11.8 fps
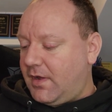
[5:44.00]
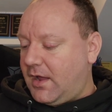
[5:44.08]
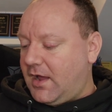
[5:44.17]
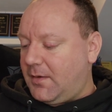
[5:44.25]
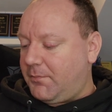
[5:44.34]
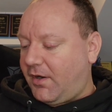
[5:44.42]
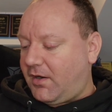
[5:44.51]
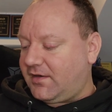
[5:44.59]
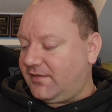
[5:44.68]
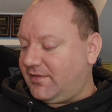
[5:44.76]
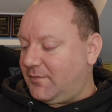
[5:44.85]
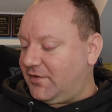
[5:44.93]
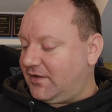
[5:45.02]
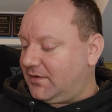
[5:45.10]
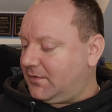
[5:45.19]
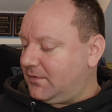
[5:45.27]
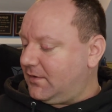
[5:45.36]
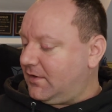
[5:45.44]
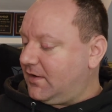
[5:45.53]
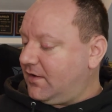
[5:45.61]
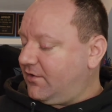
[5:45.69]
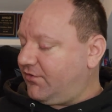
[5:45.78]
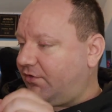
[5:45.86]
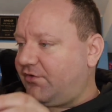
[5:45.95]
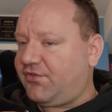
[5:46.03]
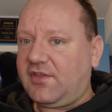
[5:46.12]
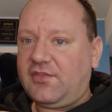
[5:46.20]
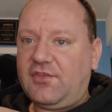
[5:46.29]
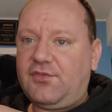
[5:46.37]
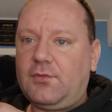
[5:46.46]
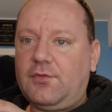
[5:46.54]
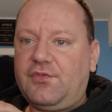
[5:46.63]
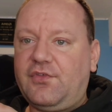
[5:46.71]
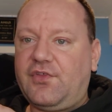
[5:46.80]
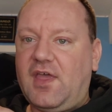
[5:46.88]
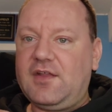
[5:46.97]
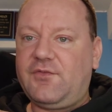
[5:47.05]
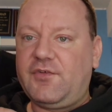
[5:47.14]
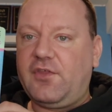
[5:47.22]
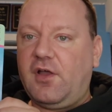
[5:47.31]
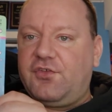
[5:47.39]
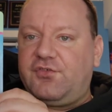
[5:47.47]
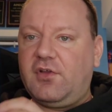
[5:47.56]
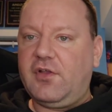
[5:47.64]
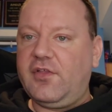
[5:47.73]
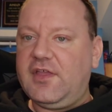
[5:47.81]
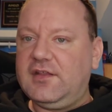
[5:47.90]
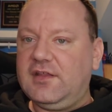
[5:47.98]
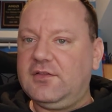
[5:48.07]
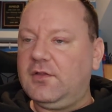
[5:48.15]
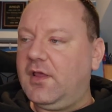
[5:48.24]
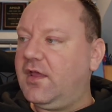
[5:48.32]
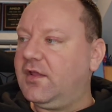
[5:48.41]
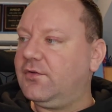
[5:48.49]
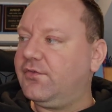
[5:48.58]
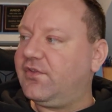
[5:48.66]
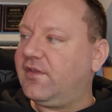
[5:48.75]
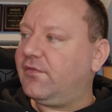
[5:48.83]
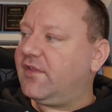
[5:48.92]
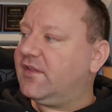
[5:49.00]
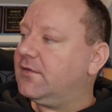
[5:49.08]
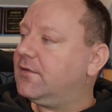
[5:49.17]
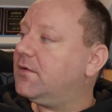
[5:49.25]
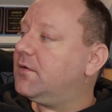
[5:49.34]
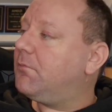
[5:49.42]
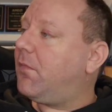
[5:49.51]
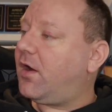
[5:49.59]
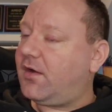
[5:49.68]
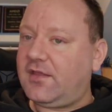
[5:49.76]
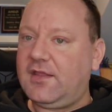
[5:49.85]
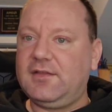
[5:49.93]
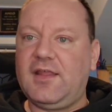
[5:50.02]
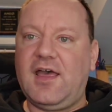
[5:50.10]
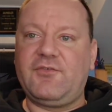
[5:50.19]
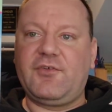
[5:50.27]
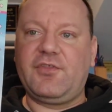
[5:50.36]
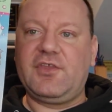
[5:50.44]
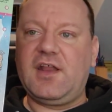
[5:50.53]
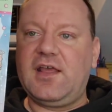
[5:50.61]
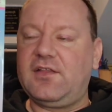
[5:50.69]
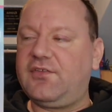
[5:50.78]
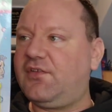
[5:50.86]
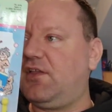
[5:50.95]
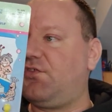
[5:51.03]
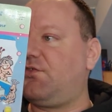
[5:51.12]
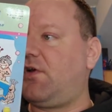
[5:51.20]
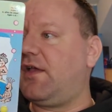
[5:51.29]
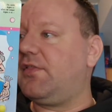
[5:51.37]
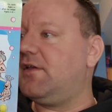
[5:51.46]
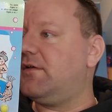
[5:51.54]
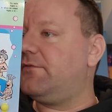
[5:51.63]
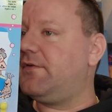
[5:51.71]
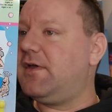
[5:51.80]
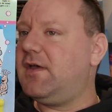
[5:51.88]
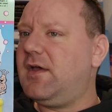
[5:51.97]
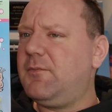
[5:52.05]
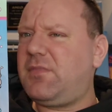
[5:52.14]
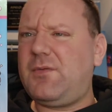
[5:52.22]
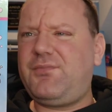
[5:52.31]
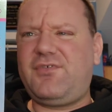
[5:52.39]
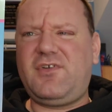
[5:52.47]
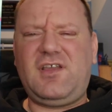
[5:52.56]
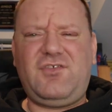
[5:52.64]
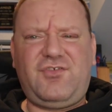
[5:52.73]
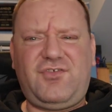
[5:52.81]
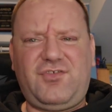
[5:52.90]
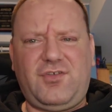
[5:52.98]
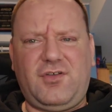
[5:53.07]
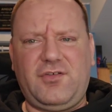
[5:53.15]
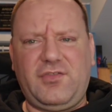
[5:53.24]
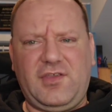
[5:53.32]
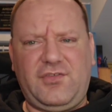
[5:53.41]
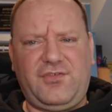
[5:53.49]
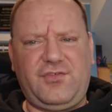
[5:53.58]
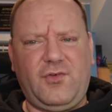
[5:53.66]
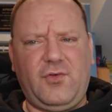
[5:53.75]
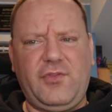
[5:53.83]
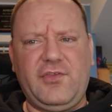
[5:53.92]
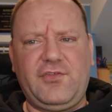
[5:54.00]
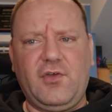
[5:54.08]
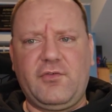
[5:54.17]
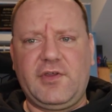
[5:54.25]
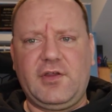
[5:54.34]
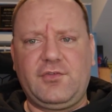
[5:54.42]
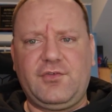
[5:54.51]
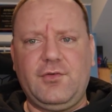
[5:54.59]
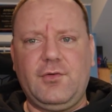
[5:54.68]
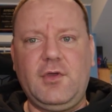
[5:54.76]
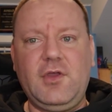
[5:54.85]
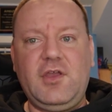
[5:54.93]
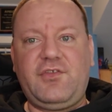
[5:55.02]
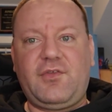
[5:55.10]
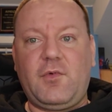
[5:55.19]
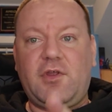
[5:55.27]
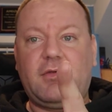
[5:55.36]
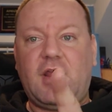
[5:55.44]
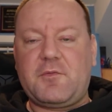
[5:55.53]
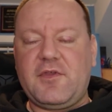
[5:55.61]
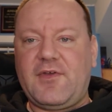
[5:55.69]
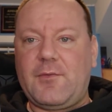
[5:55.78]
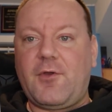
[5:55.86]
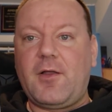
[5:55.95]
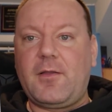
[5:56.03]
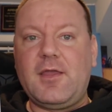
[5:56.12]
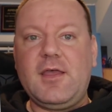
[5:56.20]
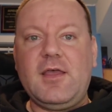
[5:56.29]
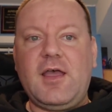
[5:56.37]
Party Limited. So it looks like this one was designed for the Australian and New Zealand market, not for the United States where I live. But I'm pretty sure they sold this over here too. Someone correct me if I'm wrong.